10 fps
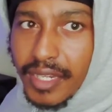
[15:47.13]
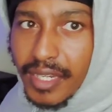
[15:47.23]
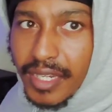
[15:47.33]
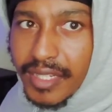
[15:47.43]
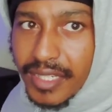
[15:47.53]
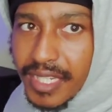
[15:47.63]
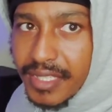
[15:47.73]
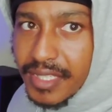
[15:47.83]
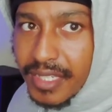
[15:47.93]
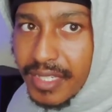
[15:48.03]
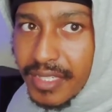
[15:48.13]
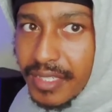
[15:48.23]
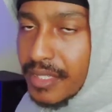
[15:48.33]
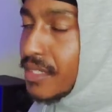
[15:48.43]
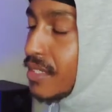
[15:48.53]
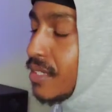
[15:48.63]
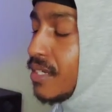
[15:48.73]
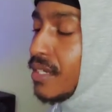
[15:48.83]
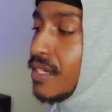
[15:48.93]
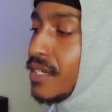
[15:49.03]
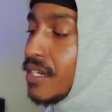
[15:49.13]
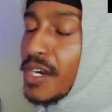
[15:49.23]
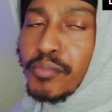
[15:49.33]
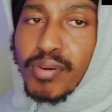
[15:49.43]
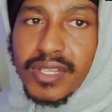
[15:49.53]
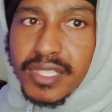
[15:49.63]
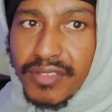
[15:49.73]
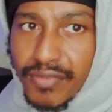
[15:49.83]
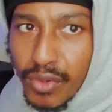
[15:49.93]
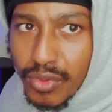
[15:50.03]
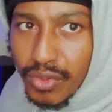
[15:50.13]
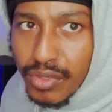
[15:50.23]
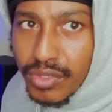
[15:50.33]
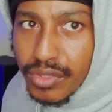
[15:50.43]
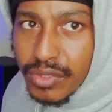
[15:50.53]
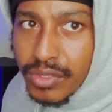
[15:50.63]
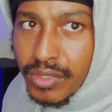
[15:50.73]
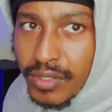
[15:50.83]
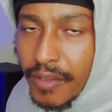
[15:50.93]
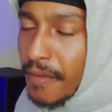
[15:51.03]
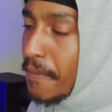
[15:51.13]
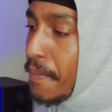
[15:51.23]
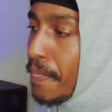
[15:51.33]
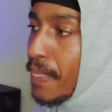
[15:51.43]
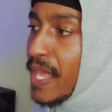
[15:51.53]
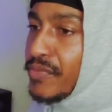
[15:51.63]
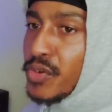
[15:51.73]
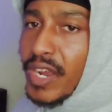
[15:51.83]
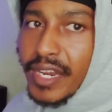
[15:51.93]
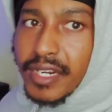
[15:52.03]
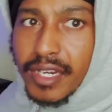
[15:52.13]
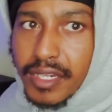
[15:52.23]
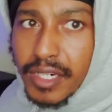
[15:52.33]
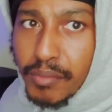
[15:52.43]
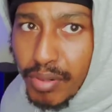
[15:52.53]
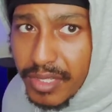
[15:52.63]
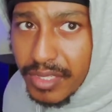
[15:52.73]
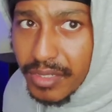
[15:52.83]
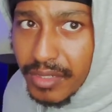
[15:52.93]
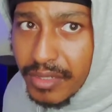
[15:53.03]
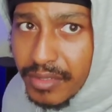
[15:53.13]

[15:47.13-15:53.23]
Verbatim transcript: Condensing, compressing vocals. If you got a good compressor